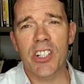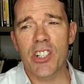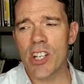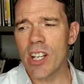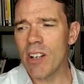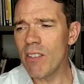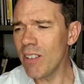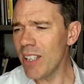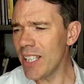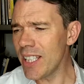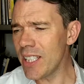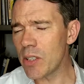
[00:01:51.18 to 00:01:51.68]

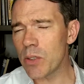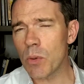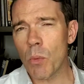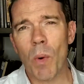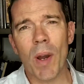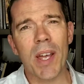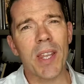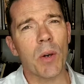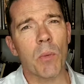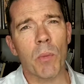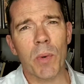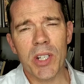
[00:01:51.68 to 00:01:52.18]
Generally, the way
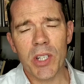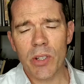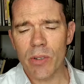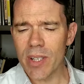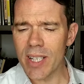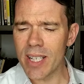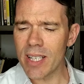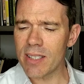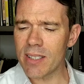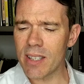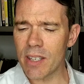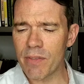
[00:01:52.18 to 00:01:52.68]
that we do it
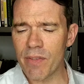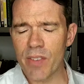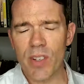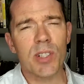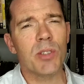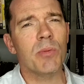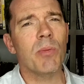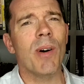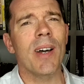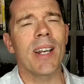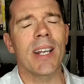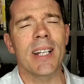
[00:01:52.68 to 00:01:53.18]
is the first
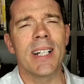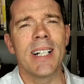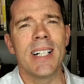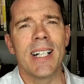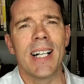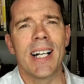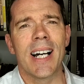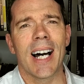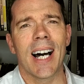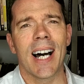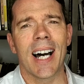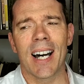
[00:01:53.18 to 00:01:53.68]

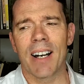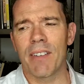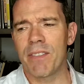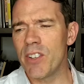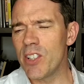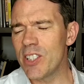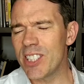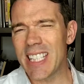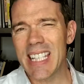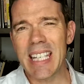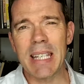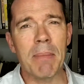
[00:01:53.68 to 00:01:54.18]

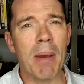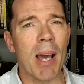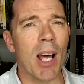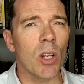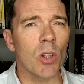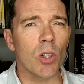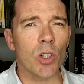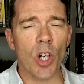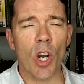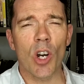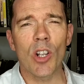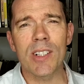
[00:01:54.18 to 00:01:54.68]
email or
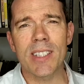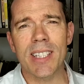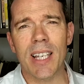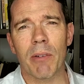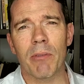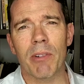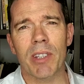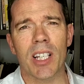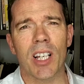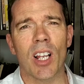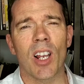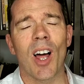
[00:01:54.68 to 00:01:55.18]
contact
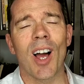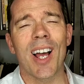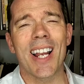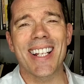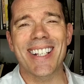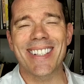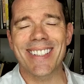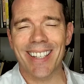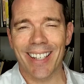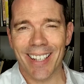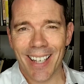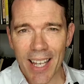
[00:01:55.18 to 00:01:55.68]
with a client is
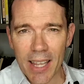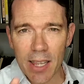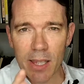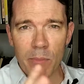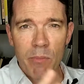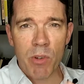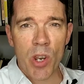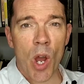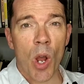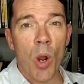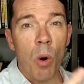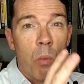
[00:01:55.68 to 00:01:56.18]
to let them
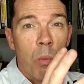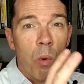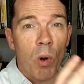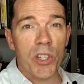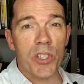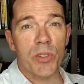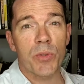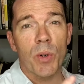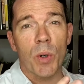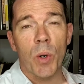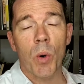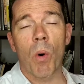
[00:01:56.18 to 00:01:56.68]
know
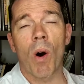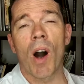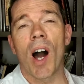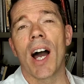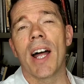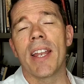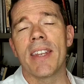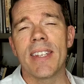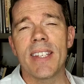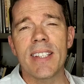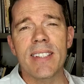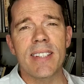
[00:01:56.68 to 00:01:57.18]
what's
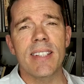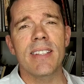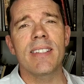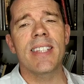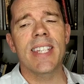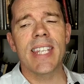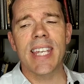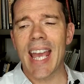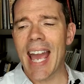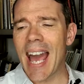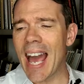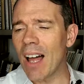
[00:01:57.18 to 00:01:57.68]
required. This is
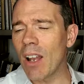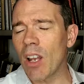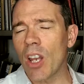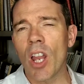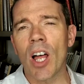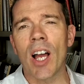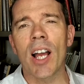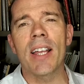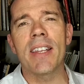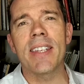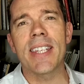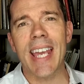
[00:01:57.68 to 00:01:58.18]
the
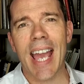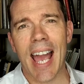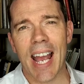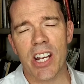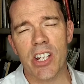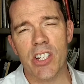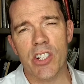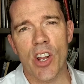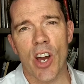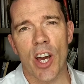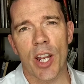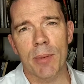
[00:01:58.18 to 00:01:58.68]
outline, the
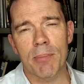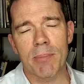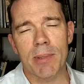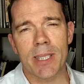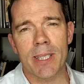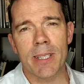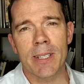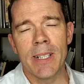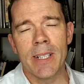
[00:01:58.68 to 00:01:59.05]
action items.